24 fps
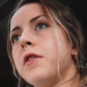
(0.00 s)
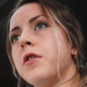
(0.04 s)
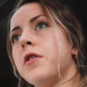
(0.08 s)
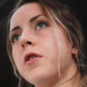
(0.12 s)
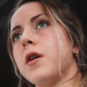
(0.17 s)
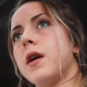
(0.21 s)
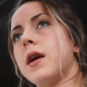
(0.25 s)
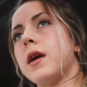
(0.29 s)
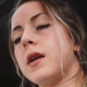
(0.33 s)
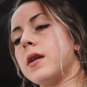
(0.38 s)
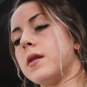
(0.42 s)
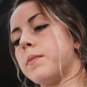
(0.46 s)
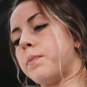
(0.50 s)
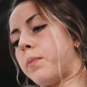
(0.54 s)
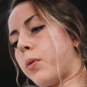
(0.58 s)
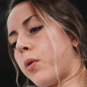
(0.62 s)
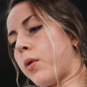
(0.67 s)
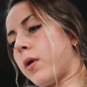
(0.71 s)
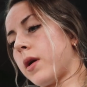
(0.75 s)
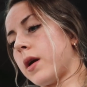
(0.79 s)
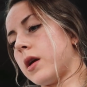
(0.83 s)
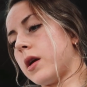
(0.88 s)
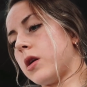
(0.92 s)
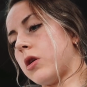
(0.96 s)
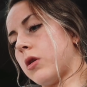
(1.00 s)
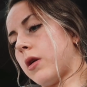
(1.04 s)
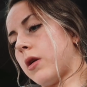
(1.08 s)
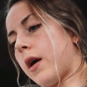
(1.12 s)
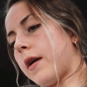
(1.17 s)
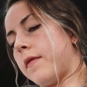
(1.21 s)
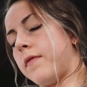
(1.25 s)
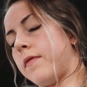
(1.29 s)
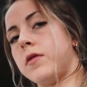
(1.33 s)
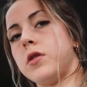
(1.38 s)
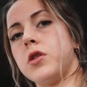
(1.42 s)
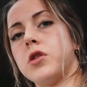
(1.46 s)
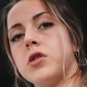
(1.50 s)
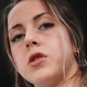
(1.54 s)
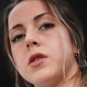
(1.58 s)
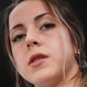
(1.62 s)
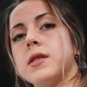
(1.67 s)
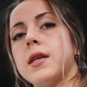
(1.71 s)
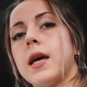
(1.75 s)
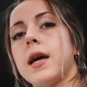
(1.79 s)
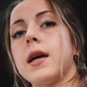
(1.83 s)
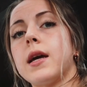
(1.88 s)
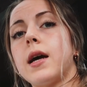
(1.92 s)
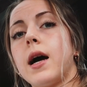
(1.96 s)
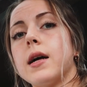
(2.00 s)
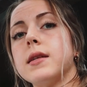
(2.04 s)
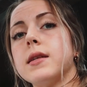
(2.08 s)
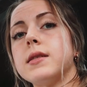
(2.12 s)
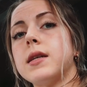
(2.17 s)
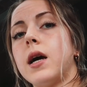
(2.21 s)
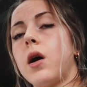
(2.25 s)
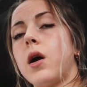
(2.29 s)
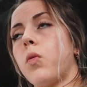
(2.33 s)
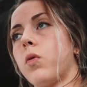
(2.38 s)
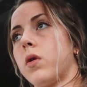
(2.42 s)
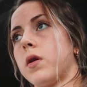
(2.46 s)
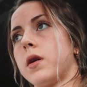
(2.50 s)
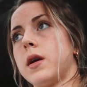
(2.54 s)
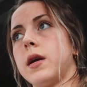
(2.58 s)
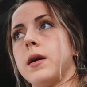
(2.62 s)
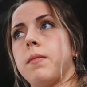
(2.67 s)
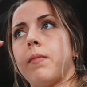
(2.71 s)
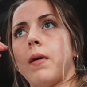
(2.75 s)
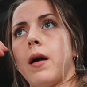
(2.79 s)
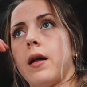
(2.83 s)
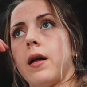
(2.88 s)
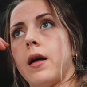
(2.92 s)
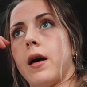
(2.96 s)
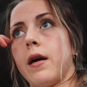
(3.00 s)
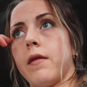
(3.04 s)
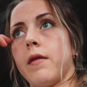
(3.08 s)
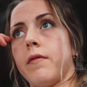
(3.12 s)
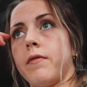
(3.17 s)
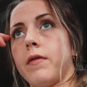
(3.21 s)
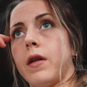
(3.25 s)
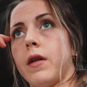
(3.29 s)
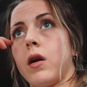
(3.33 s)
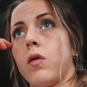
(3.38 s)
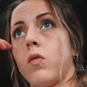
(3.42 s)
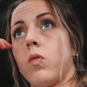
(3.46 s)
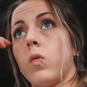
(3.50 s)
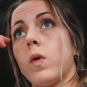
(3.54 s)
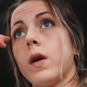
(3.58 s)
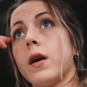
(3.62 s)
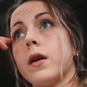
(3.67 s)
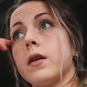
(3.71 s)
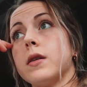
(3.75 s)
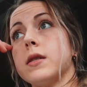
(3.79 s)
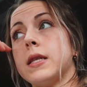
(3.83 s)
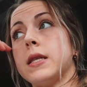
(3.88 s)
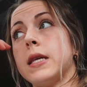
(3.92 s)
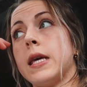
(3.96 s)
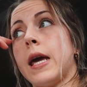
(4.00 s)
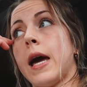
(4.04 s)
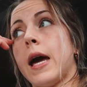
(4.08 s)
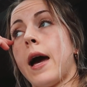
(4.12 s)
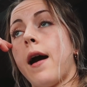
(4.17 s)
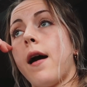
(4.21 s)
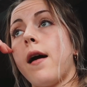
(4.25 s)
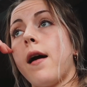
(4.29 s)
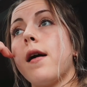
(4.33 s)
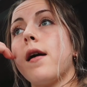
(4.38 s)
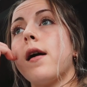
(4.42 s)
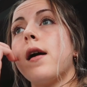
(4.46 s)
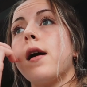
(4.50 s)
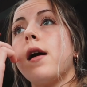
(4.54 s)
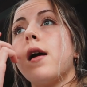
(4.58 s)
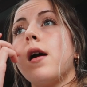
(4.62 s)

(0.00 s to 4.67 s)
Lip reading: you're in a point in your life and you're just like, God's not working in my life, like, where is He at?